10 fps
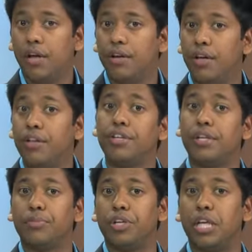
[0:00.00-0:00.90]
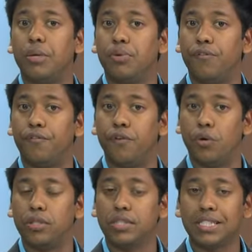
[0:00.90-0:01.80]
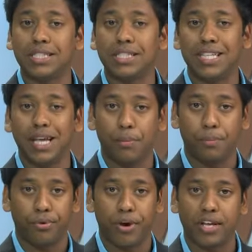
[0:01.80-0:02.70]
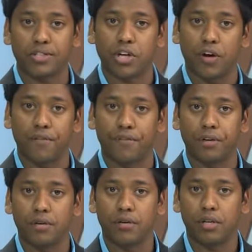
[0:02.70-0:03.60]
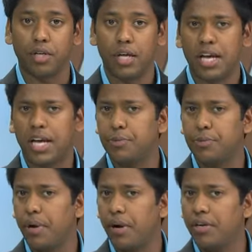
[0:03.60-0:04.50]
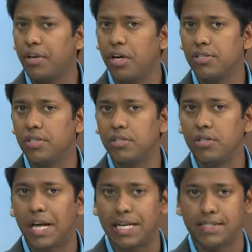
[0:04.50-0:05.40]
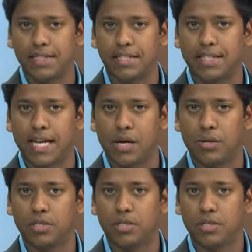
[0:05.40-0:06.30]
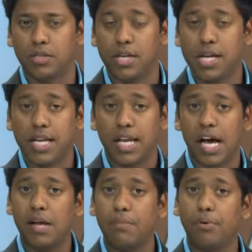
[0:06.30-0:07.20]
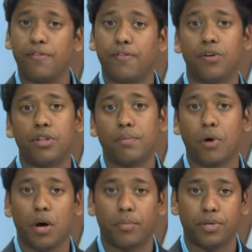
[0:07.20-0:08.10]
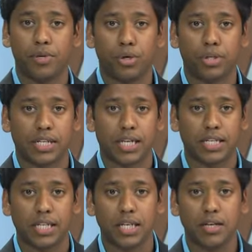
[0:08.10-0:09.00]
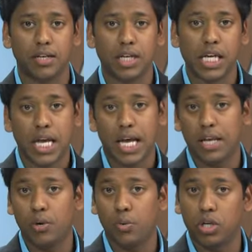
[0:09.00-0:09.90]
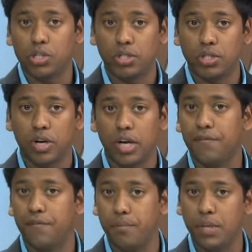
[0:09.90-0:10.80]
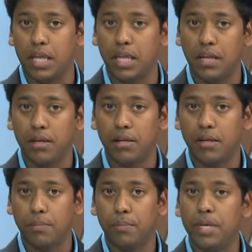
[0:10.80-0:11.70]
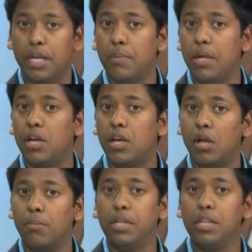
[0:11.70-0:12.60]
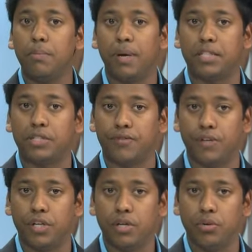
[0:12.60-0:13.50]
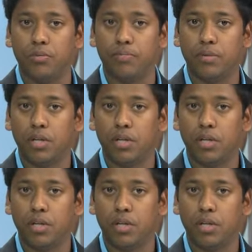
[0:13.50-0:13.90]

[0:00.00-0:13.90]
Another tip to keep you focused is to take breaks often, as paradoxical as that sounds. Now, I prefer the Pomodoro technique, and it works great for me, but it may not be the best for you.